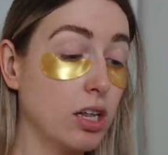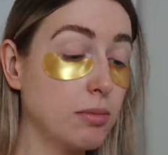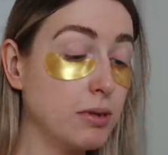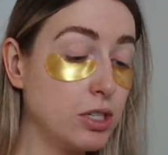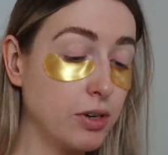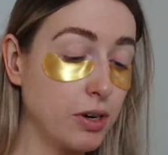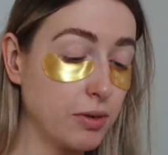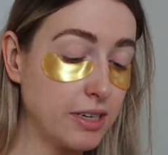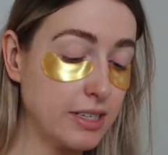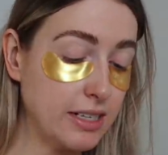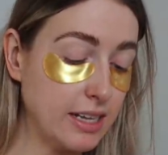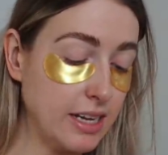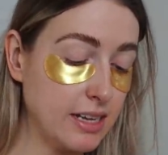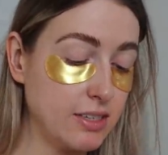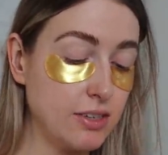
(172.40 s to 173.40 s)
All I've been doing
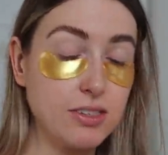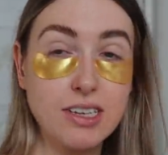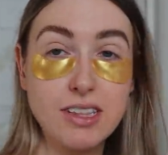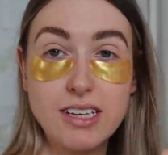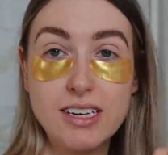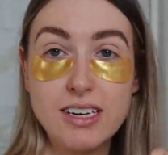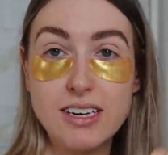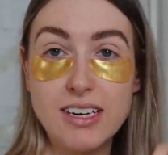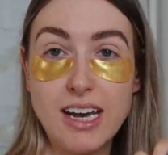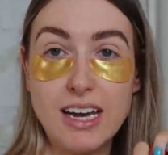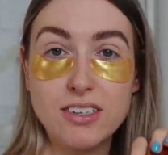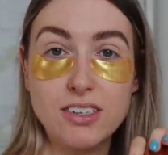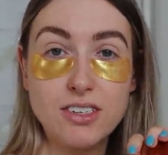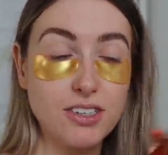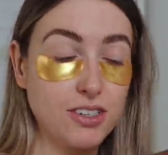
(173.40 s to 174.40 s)
recently is using the
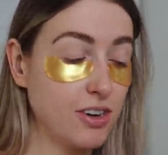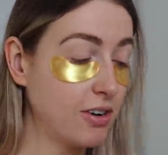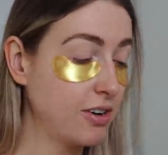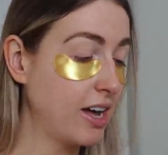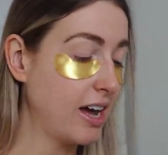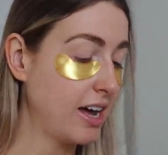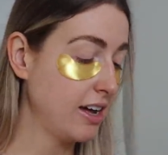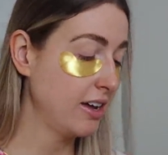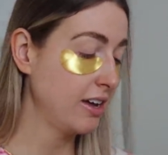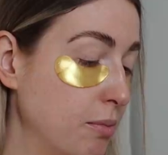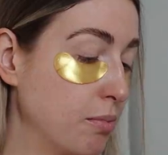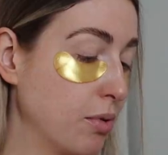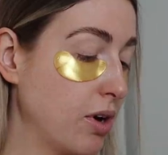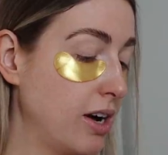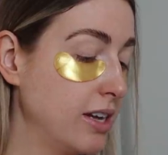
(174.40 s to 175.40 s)
Natasha Denona, the
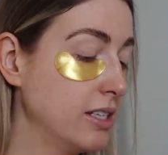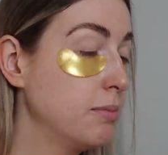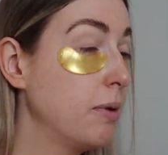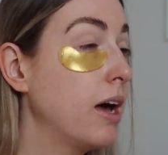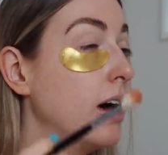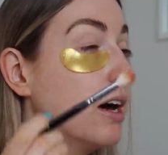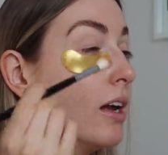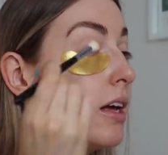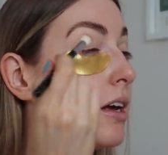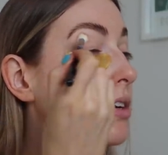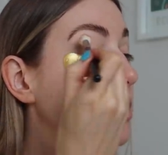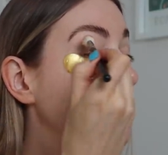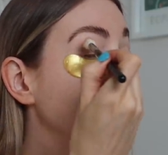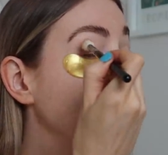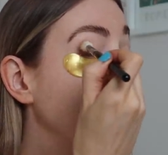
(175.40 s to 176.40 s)
bronze palette,
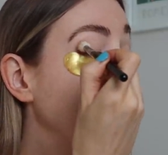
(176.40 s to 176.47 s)
and just